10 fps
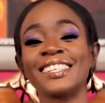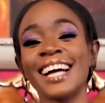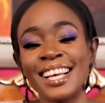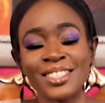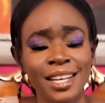to you
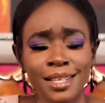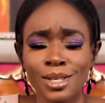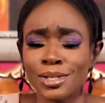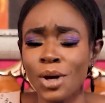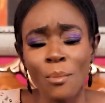guys. You guys are
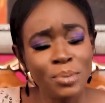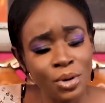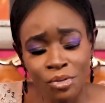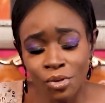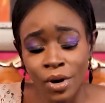so
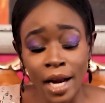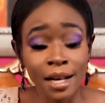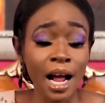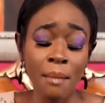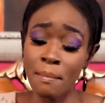beautiful.
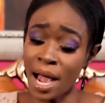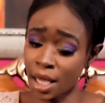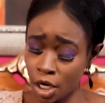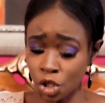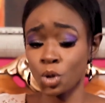And coming back
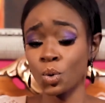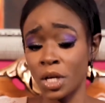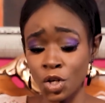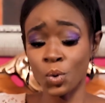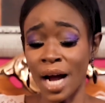here to you
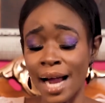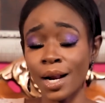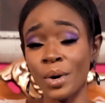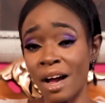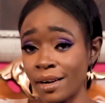in
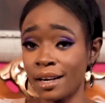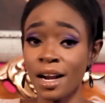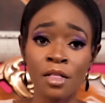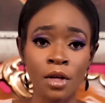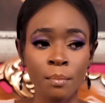Uganda, we have
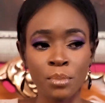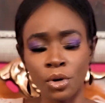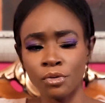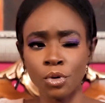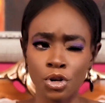another
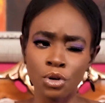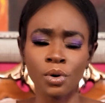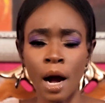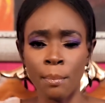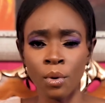beautiful new
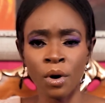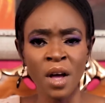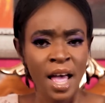couple,